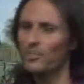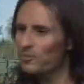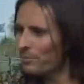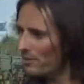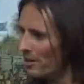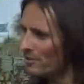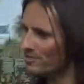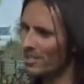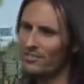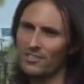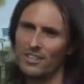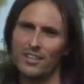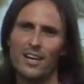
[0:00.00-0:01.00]
this
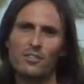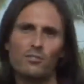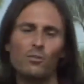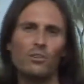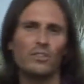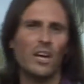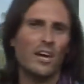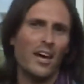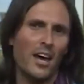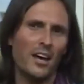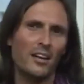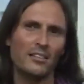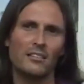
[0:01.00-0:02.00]
process that they thought they
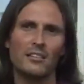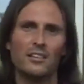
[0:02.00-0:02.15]
had,